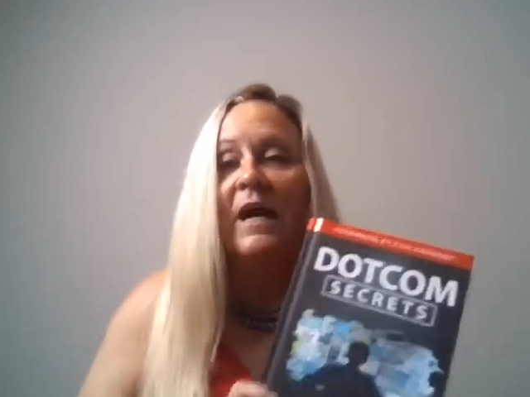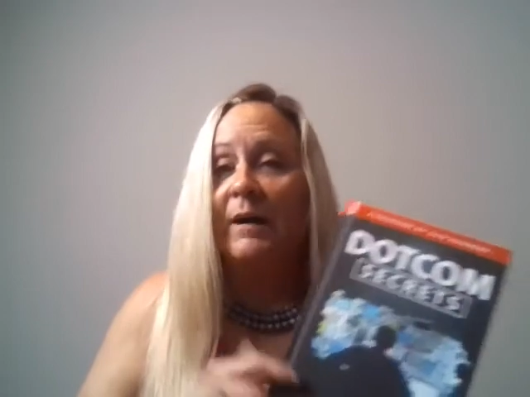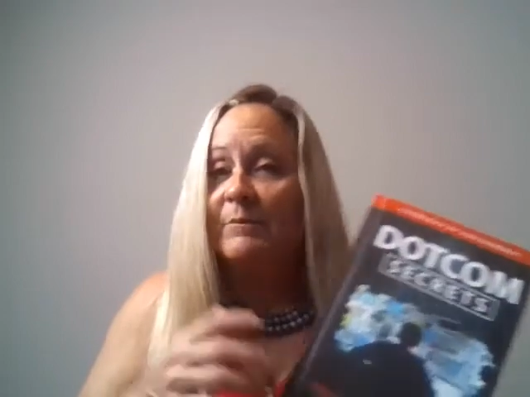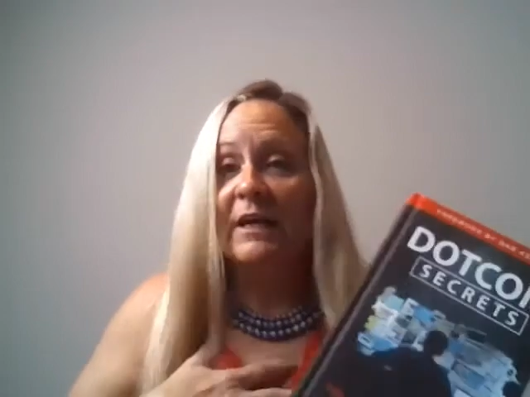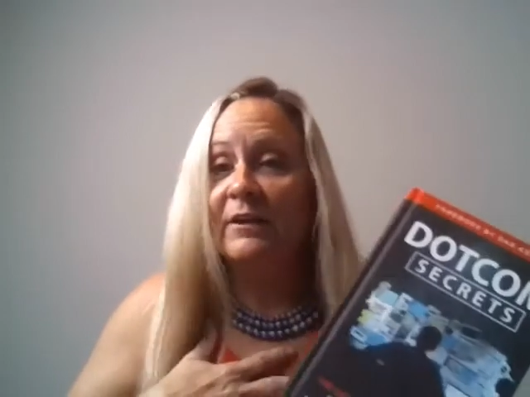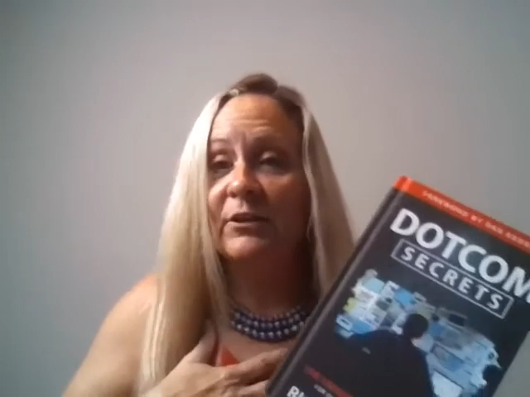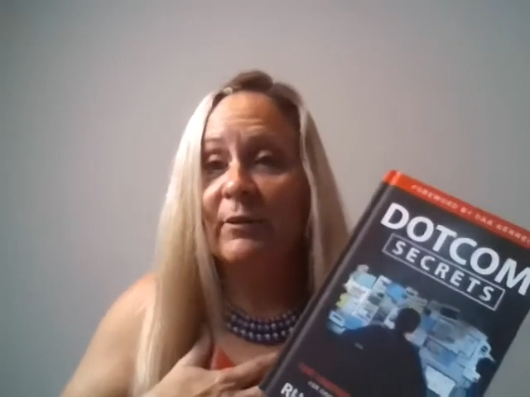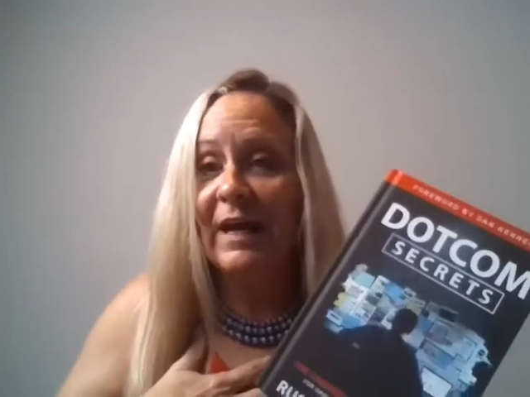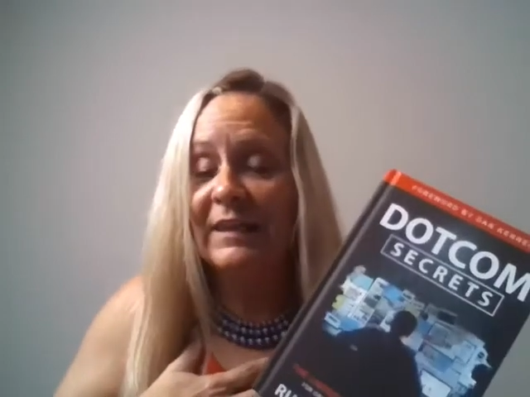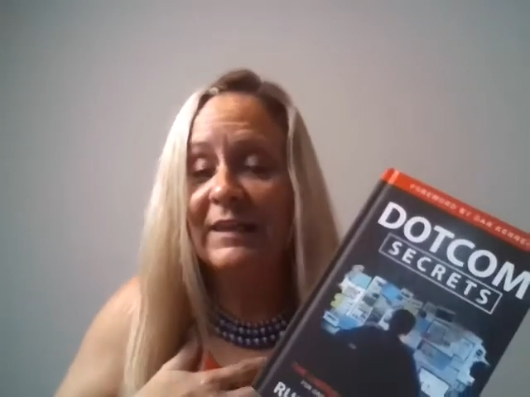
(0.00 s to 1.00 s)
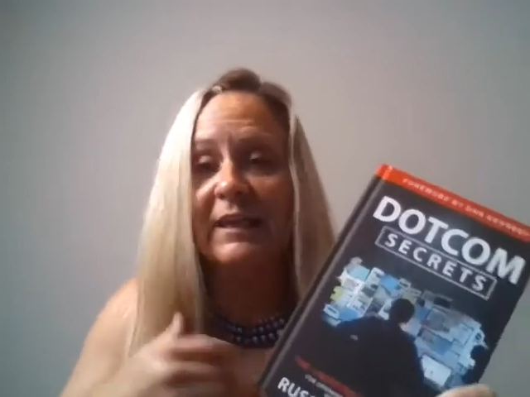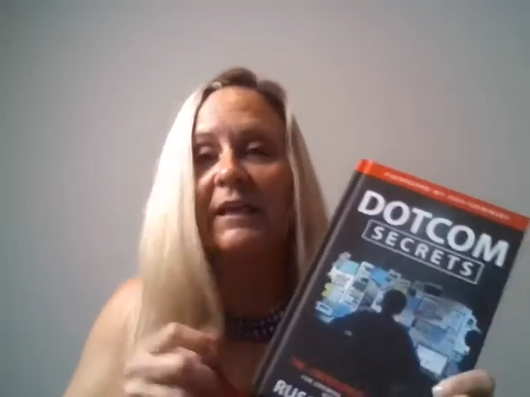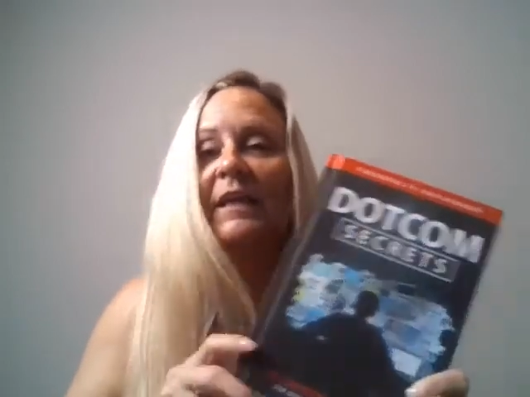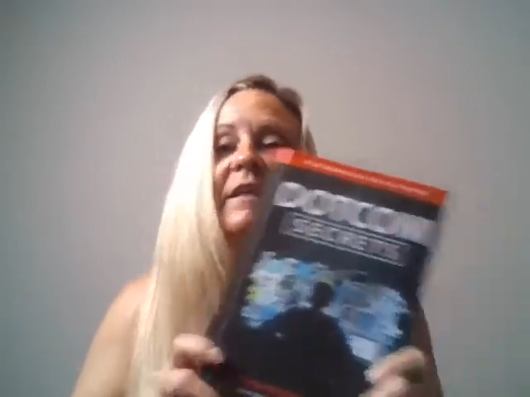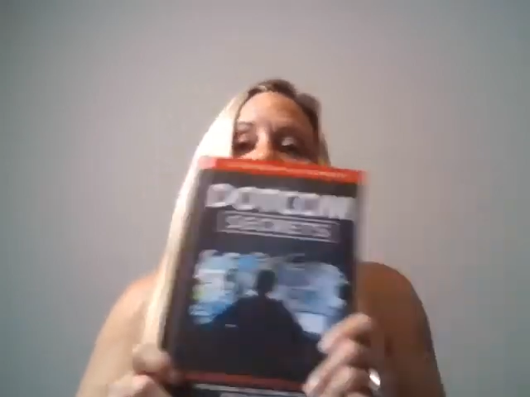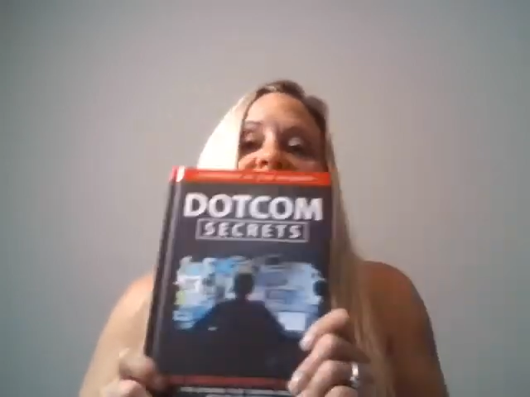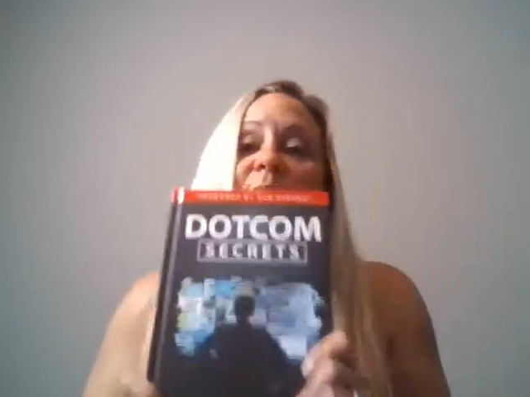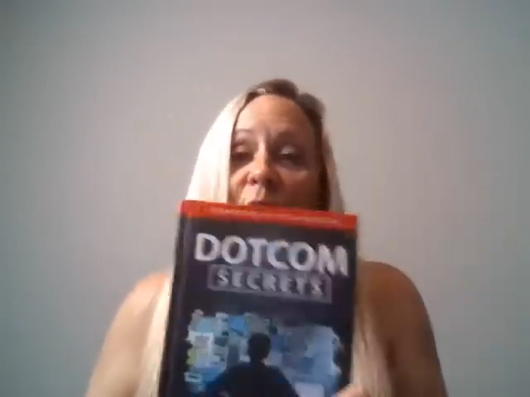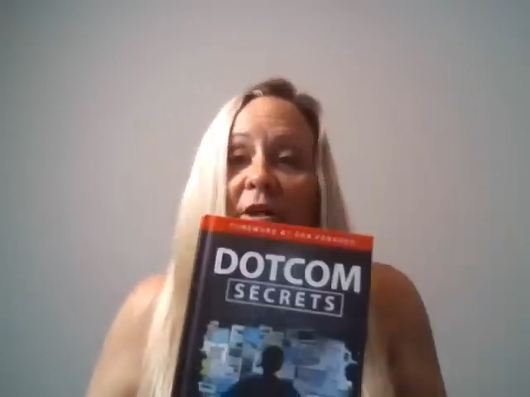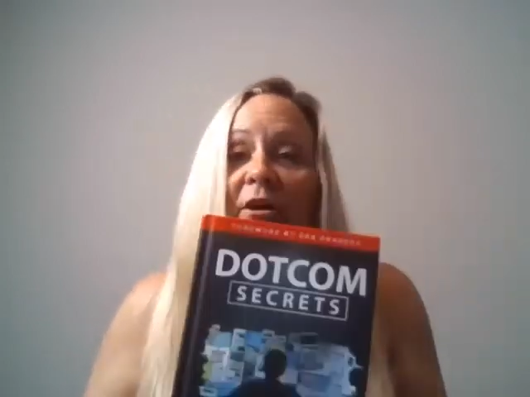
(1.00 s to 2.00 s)
I'm telling you what I think, and I think it's a
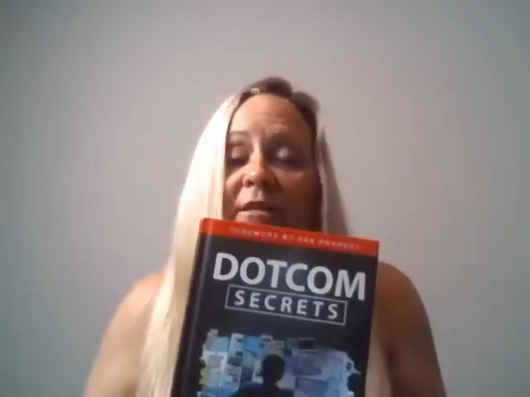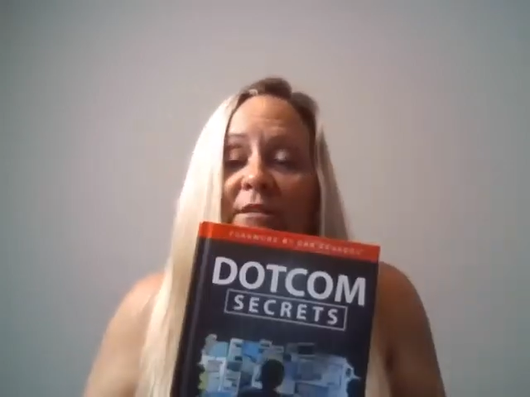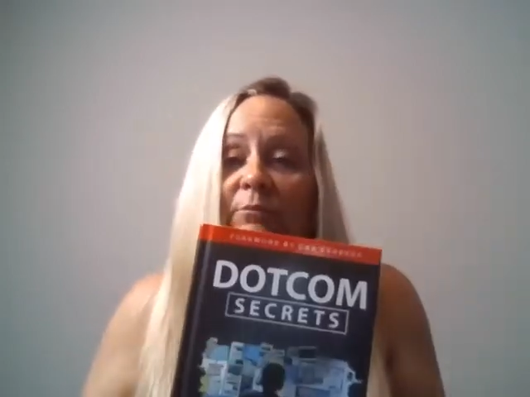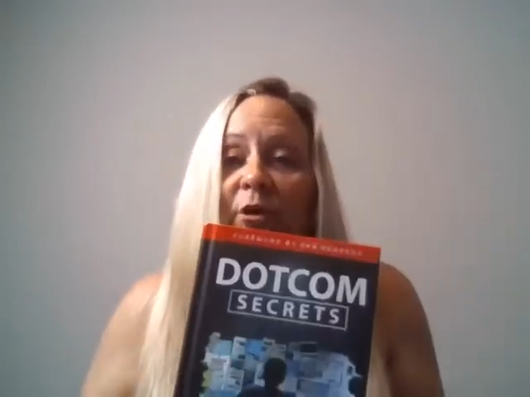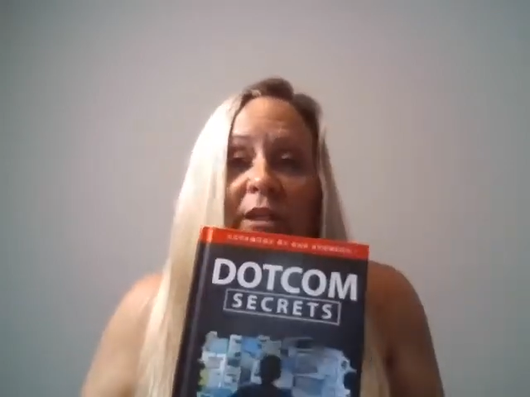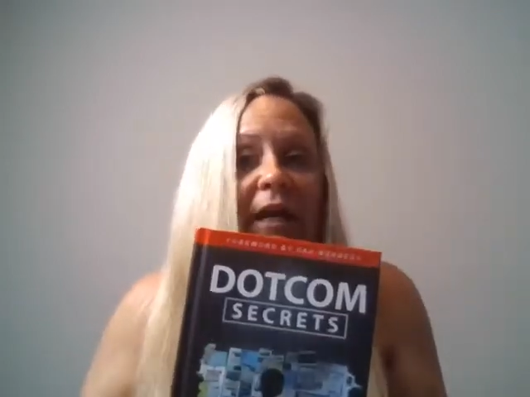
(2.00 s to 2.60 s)
pretty awesome book.